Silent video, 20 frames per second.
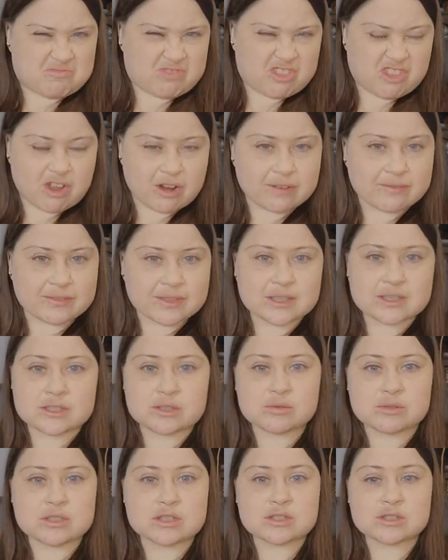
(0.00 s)
thought of these
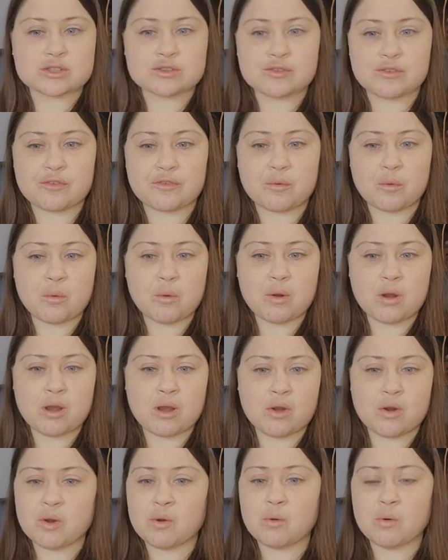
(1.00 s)
uses
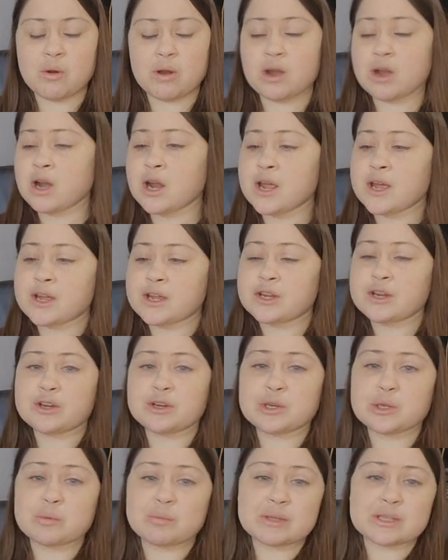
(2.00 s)
for, or you're a
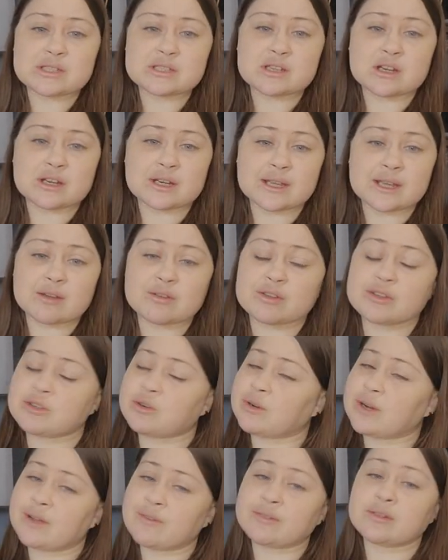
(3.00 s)
newbie starting out, you
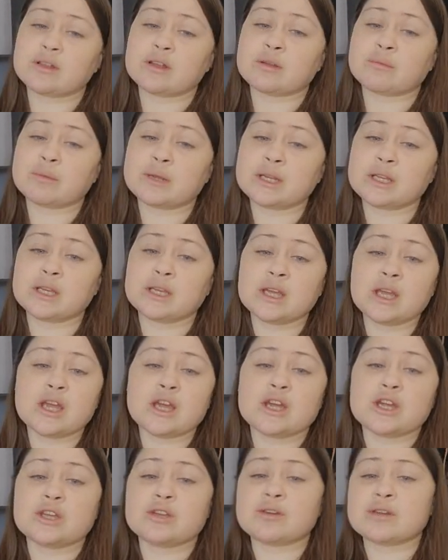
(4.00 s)
don't have a lot of money,
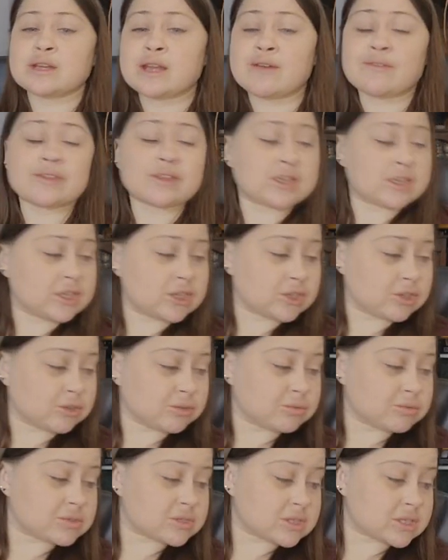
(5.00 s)
you can definitely
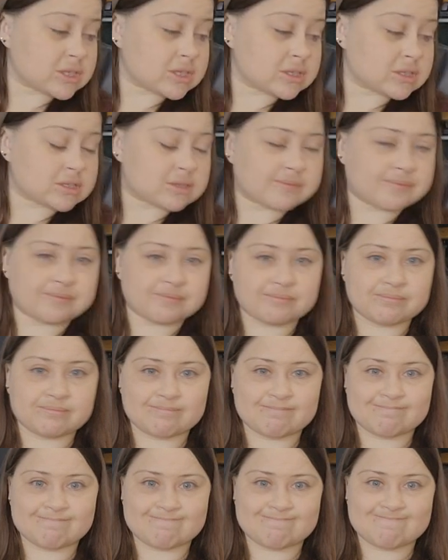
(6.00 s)
use these
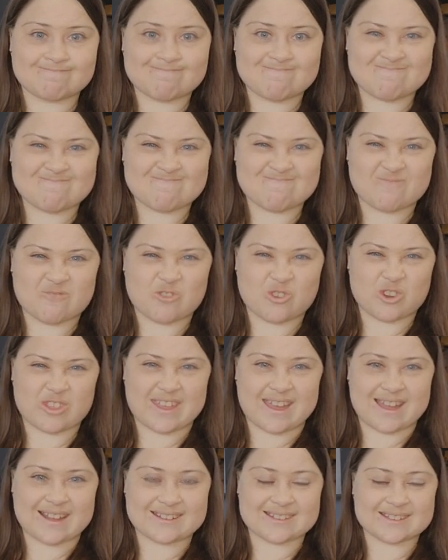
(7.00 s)
for
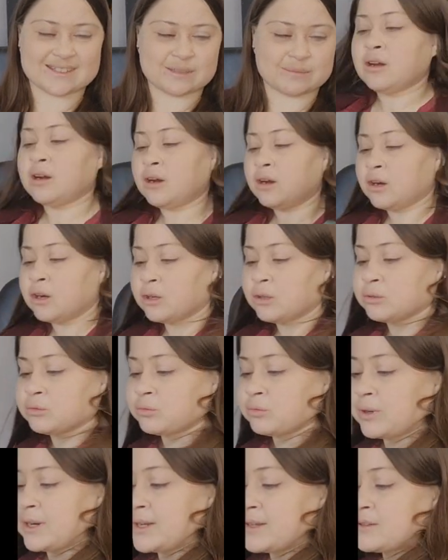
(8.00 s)
that.
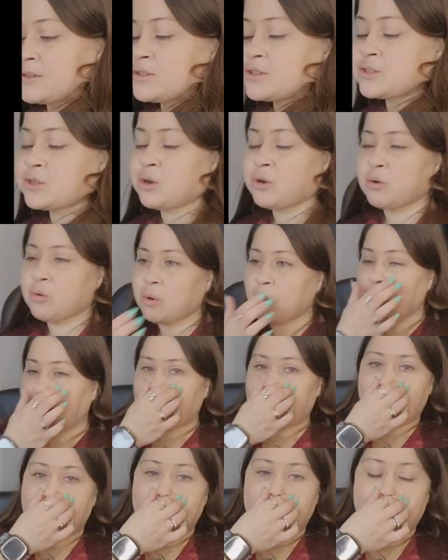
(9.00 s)
Alright, so
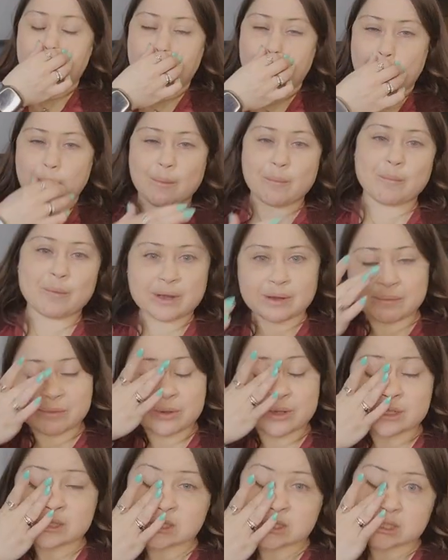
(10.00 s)
what I'm
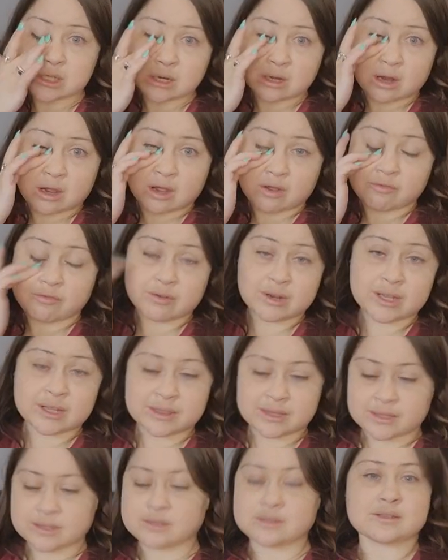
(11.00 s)
going to start off
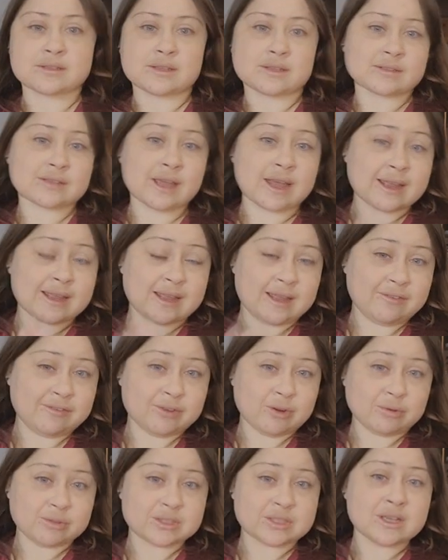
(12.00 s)
with is, yes, I have
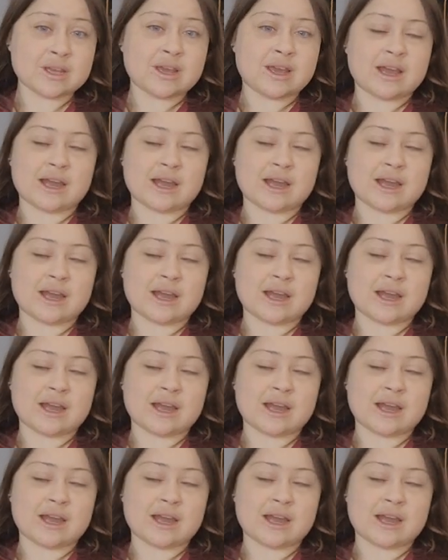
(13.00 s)
notes,